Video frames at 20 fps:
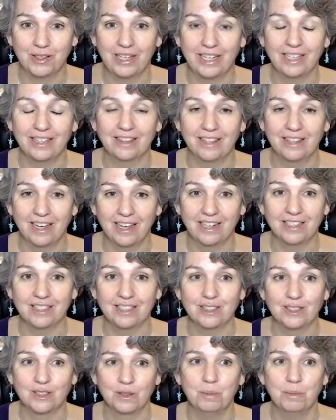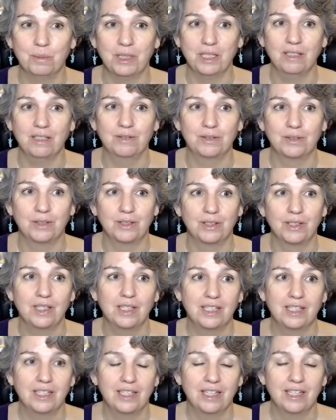Like, that is so meaningful.
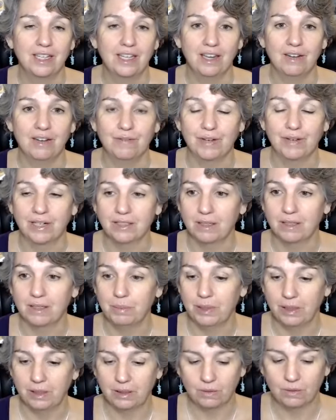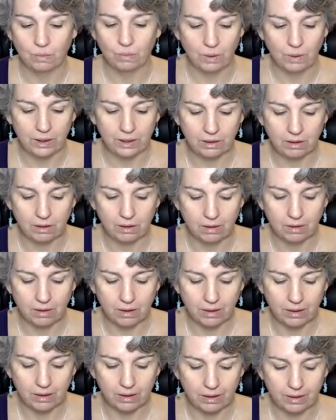In fact, I picked one
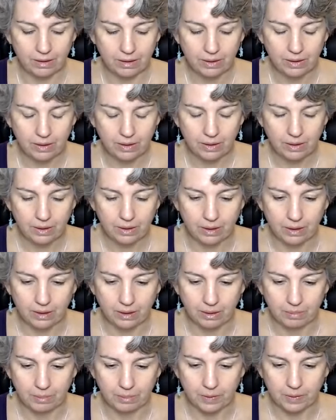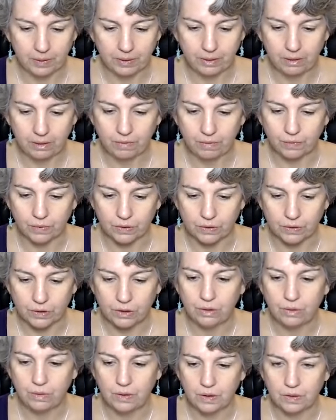card a little over
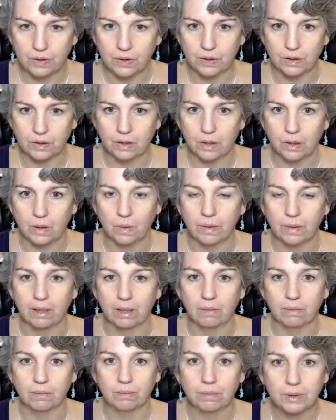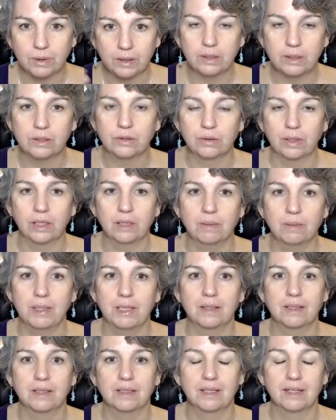2 years ago that really struck me
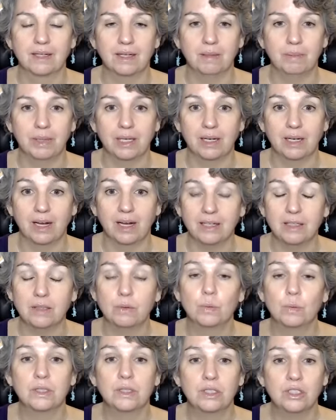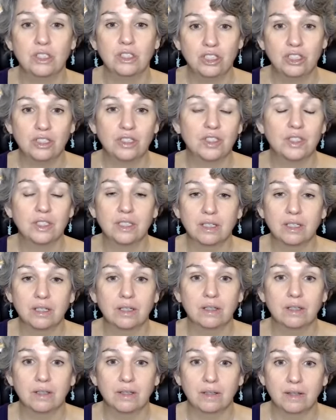at the time. And I was
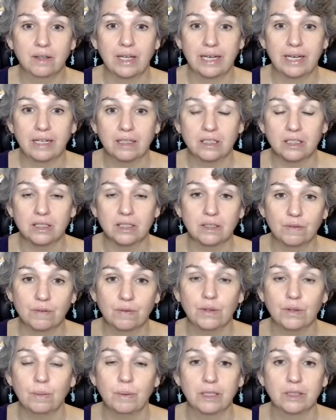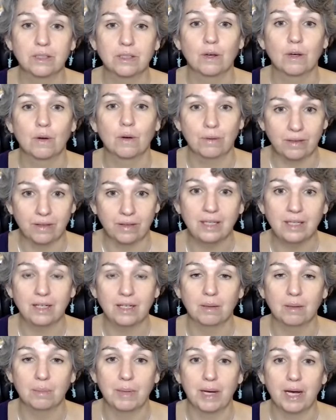still, like, just a few weeks ago
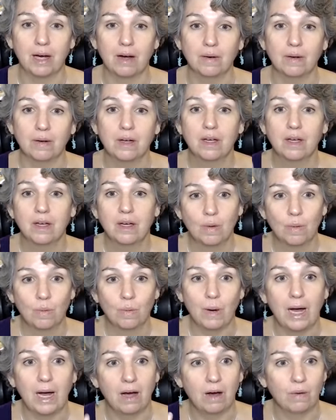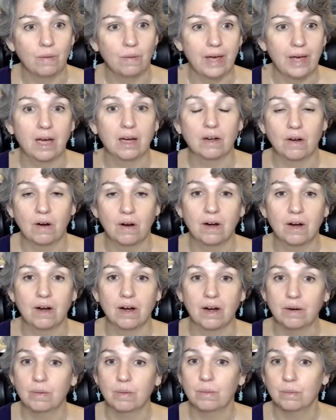thinking about, wow, that
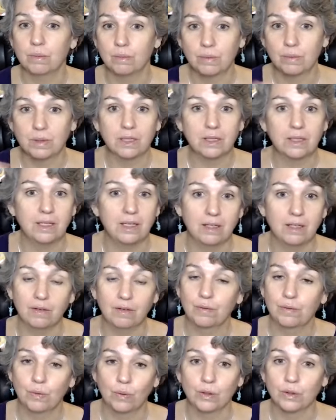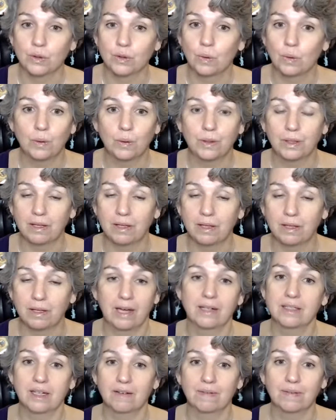card really foretold a lot of
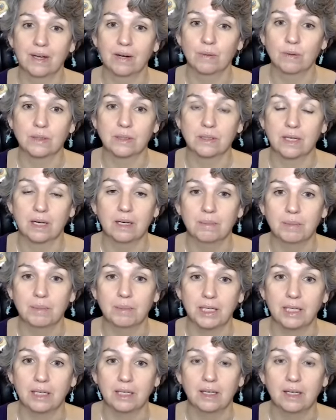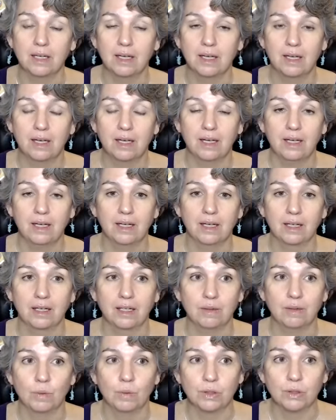stuff that was coming
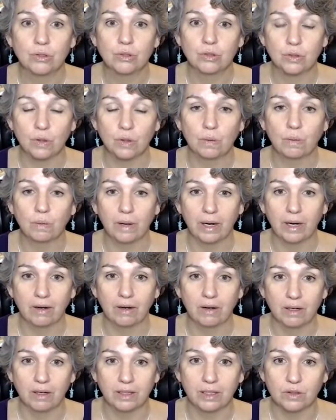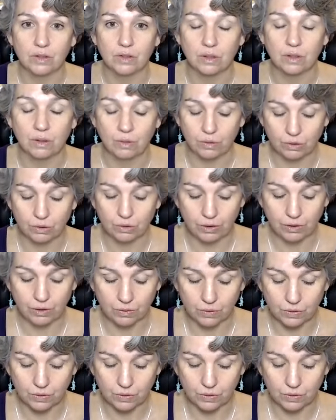and was so right on and so true.